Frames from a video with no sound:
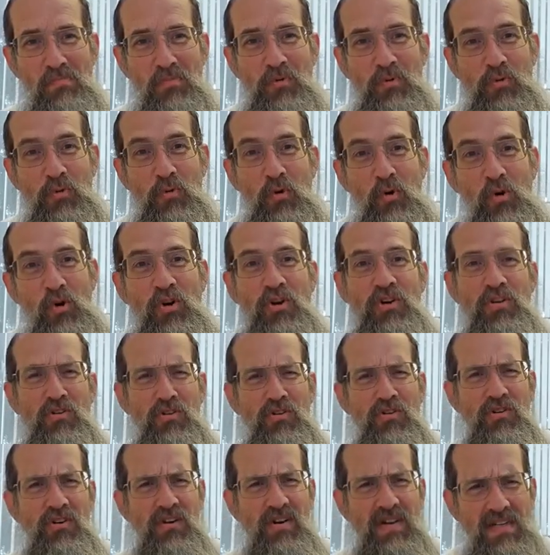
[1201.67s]

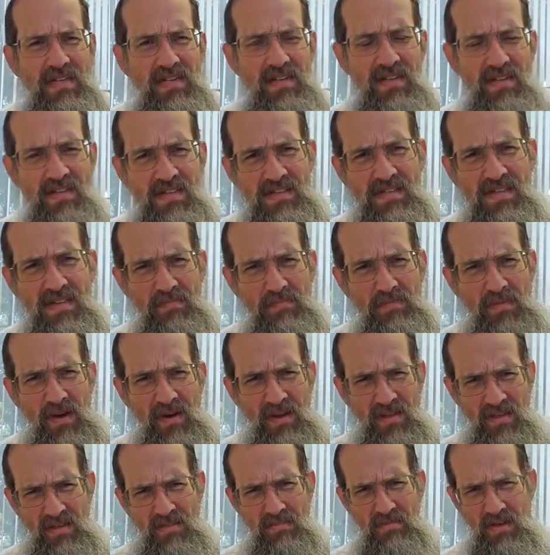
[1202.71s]
broader in
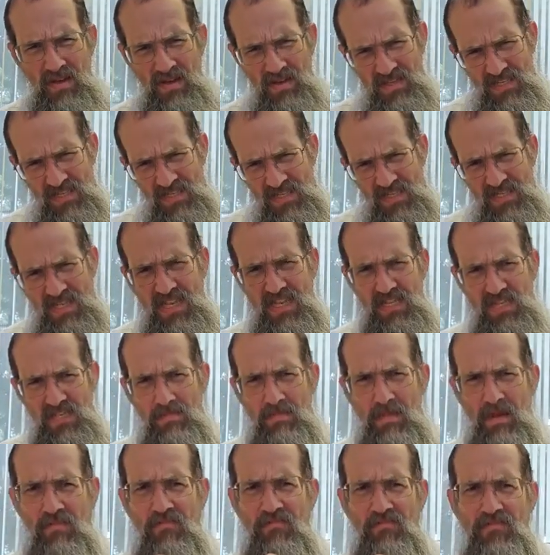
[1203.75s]
my sense, in
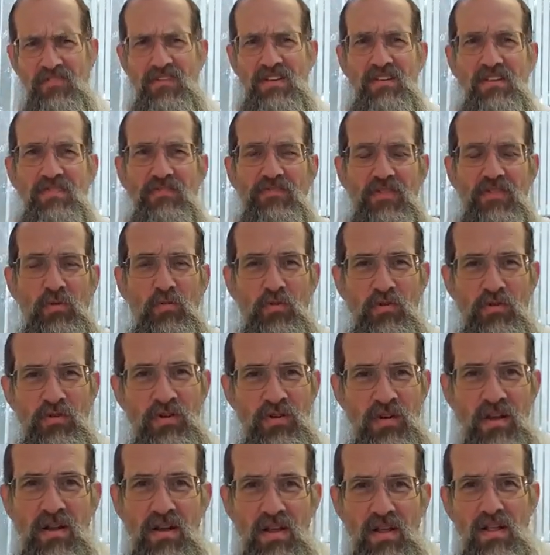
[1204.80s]
my feel for the
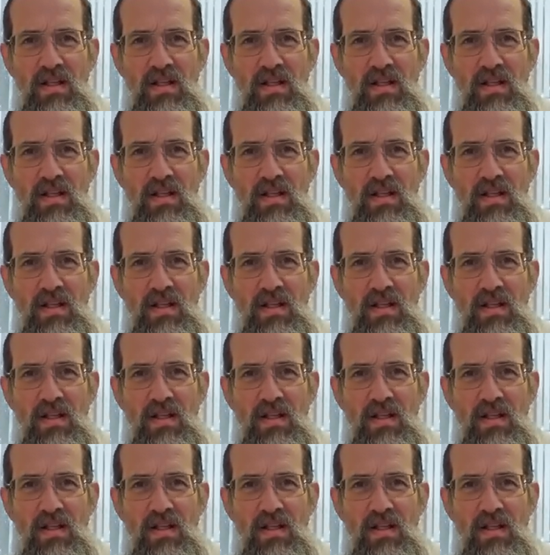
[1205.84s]
word.